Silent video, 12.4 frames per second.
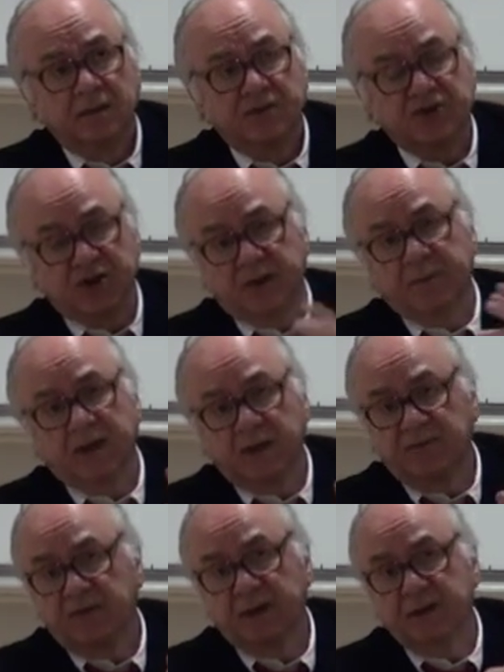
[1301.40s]
Germany,
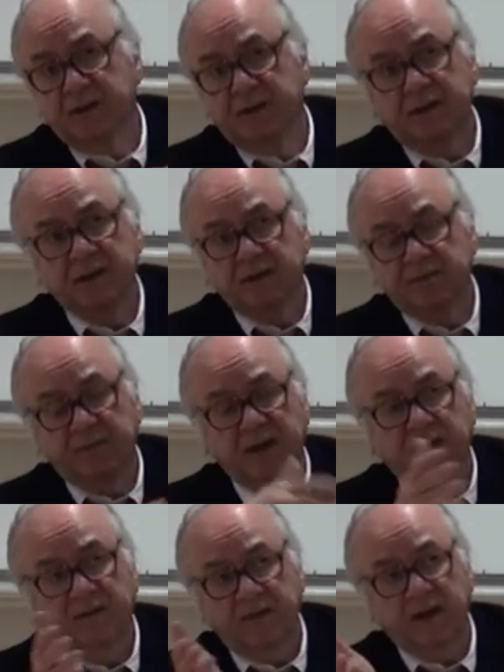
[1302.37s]
for instance,
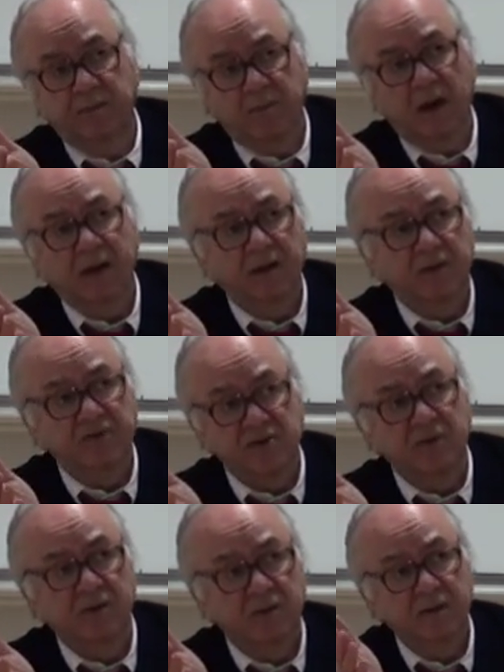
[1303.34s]
played a very minor
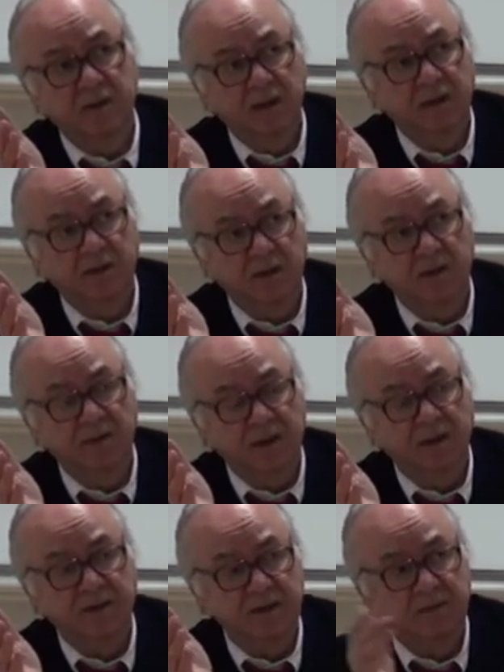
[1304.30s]
role in
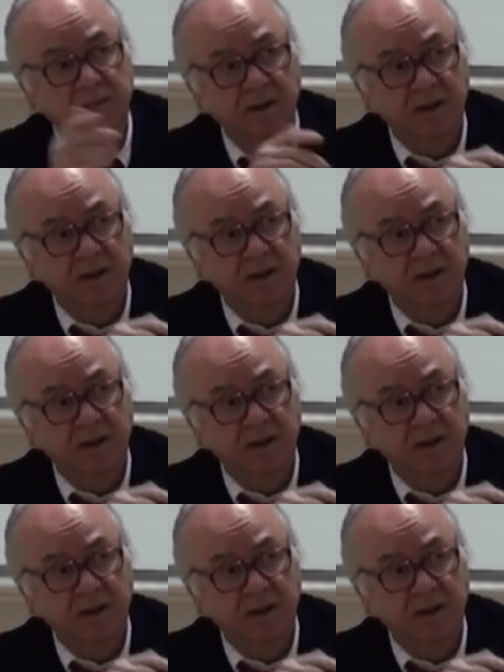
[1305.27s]
colonialism.